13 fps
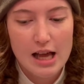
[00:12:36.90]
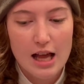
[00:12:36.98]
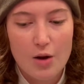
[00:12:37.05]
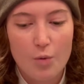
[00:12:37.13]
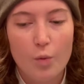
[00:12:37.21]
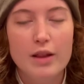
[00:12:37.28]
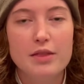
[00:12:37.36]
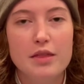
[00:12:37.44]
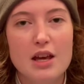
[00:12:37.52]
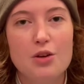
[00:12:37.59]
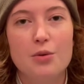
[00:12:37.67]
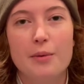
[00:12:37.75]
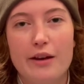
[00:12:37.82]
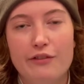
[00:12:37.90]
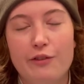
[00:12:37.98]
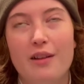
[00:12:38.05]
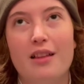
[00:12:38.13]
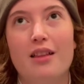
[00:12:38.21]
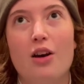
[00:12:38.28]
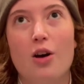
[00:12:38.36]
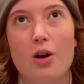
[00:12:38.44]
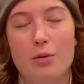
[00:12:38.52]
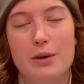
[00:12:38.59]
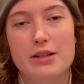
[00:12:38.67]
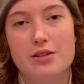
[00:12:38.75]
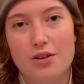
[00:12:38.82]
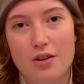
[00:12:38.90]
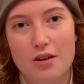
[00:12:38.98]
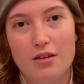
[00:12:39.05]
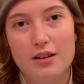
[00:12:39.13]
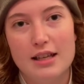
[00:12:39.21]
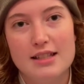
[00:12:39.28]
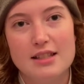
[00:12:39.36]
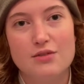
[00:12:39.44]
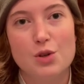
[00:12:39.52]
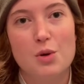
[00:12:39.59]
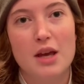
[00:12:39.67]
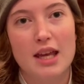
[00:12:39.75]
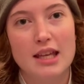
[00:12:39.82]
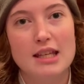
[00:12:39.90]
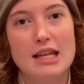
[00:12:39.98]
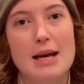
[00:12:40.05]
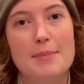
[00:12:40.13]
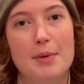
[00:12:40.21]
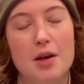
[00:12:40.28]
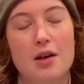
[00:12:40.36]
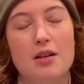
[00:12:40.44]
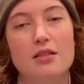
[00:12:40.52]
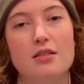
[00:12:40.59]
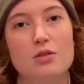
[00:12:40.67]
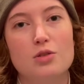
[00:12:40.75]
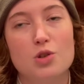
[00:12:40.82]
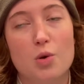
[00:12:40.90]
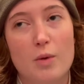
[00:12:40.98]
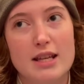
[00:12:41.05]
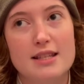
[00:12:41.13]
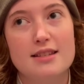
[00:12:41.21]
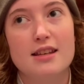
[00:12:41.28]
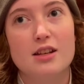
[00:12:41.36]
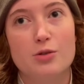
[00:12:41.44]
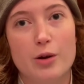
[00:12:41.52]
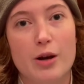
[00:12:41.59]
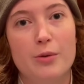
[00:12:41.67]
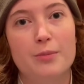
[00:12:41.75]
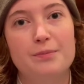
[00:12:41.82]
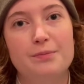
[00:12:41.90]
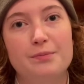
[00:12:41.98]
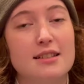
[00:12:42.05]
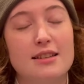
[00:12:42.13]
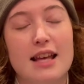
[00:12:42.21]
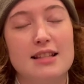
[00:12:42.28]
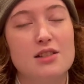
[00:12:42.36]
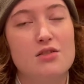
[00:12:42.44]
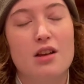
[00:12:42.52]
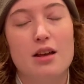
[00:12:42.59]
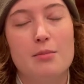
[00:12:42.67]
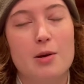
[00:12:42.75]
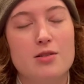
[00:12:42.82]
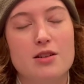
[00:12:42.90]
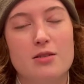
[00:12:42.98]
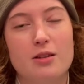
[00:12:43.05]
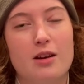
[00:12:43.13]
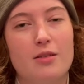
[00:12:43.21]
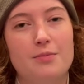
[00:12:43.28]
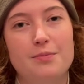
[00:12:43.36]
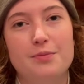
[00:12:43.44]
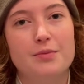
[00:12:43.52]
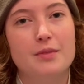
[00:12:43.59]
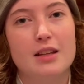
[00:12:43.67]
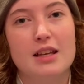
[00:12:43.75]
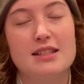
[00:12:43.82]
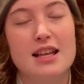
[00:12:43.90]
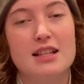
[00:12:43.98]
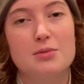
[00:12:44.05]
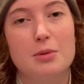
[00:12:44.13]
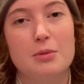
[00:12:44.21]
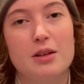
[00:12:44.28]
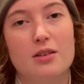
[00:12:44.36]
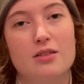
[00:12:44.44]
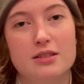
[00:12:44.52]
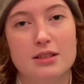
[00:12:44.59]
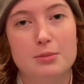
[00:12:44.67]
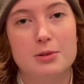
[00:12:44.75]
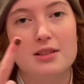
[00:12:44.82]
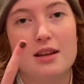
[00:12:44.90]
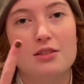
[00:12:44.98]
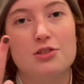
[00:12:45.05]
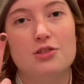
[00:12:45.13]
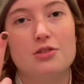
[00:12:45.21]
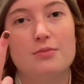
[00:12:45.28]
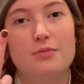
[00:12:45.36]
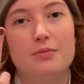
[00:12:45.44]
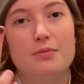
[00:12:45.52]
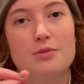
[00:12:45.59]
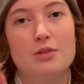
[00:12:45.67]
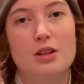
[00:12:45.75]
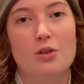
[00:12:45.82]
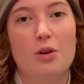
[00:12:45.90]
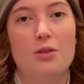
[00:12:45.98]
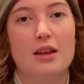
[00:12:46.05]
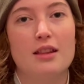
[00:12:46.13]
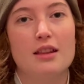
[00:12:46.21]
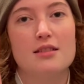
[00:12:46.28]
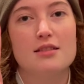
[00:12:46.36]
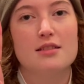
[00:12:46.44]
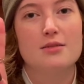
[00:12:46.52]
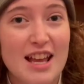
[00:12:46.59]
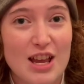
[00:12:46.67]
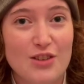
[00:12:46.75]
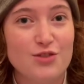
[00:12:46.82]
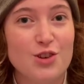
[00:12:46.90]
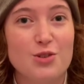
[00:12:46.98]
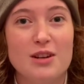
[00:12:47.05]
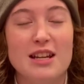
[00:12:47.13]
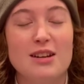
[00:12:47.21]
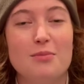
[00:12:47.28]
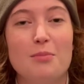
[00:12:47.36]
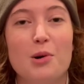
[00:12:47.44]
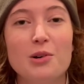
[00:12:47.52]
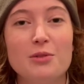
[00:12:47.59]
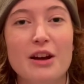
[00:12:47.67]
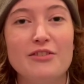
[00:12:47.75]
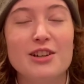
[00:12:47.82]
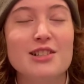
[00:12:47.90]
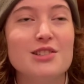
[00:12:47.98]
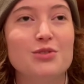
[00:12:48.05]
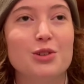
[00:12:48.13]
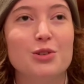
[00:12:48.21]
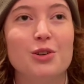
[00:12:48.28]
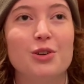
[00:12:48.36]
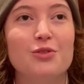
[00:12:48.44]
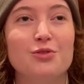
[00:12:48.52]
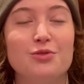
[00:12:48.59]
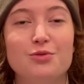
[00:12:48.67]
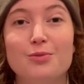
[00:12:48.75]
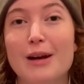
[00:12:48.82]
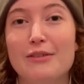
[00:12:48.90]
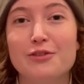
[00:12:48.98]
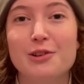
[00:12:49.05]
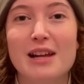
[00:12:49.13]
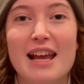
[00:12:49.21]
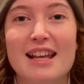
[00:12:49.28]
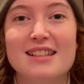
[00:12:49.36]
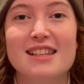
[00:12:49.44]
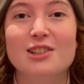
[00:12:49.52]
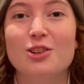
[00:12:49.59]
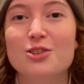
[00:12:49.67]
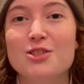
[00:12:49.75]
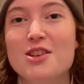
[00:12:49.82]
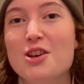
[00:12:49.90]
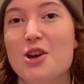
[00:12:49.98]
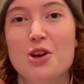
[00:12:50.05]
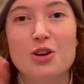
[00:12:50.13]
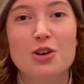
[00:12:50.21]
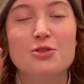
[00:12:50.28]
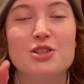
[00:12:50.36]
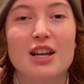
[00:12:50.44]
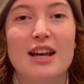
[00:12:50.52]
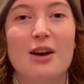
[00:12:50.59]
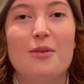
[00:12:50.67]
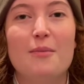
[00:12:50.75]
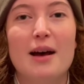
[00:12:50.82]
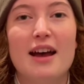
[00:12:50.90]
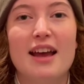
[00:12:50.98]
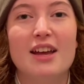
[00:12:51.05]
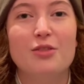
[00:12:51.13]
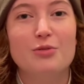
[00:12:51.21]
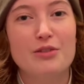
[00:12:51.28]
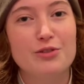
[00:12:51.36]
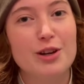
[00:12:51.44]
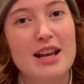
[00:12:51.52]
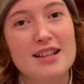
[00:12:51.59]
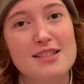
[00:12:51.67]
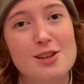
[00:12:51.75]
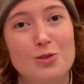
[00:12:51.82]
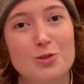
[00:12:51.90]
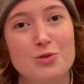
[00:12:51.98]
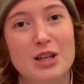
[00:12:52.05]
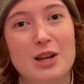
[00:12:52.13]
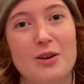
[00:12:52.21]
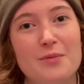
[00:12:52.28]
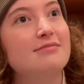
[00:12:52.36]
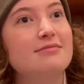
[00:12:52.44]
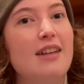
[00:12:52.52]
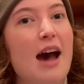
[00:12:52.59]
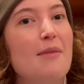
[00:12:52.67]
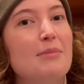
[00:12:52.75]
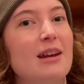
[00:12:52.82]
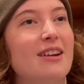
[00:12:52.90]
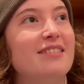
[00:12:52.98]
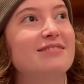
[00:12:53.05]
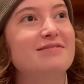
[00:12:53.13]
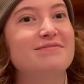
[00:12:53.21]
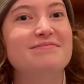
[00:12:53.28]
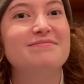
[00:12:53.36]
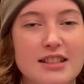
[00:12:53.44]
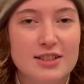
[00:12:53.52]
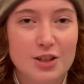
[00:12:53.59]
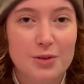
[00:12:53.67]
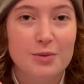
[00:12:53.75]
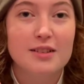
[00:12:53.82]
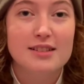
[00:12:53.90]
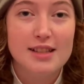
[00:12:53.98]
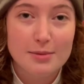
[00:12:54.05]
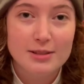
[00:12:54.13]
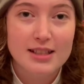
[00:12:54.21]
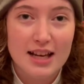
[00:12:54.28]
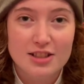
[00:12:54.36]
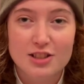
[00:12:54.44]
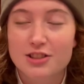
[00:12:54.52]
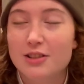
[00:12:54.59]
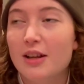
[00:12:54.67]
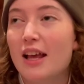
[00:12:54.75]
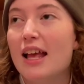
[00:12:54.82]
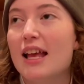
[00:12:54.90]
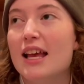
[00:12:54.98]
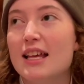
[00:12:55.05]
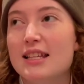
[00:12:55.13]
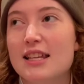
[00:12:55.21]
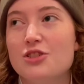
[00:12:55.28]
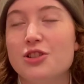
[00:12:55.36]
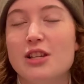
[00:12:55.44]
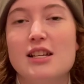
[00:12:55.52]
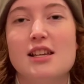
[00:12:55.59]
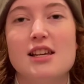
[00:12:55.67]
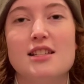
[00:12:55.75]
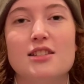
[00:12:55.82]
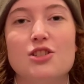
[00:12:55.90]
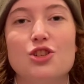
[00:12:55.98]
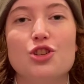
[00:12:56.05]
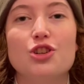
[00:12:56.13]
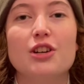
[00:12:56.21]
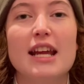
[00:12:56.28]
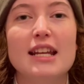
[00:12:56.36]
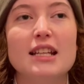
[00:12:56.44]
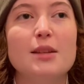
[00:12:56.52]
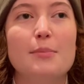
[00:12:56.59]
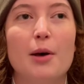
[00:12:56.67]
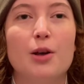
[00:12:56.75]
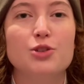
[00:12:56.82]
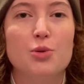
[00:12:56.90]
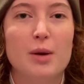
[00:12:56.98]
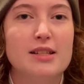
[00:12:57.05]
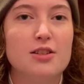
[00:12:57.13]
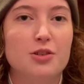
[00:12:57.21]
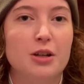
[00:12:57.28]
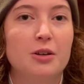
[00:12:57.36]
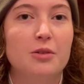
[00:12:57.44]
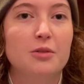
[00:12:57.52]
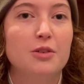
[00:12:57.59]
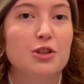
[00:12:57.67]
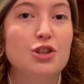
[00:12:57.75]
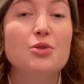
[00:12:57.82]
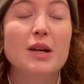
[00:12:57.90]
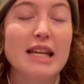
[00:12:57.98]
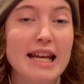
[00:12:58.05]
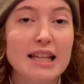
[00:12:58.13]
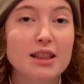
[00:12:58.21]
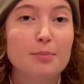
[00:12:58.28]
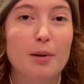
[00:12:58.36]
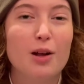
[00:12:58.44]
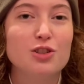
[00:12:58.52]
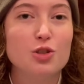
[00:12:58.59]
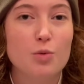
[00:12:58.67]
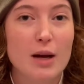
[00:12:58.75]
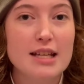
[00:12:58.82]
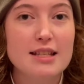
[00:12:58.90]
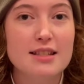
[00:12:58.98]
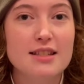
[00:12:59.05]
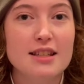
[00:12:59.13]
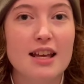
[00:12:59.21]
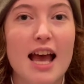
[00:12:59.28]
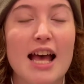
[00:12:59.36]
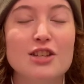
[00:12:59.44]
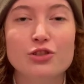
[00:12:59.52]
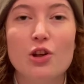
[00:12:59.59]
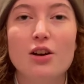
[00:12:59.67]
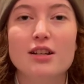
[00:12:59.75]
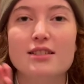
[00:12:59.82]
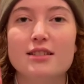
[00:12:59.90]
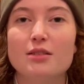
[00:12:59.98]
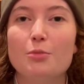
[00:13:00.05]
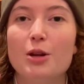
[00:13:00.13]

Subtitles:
one thing a ref will always call is if you hit a ball twice in a row. That's a volleyball no-no, because that's what we call a double touch. They'll go like this. If you need more reference for referee hand signals, go check out my referee hand signals video up here. So double touch essentially is you're hitting the ball twice in a row. You can hit the ball twice as long as someone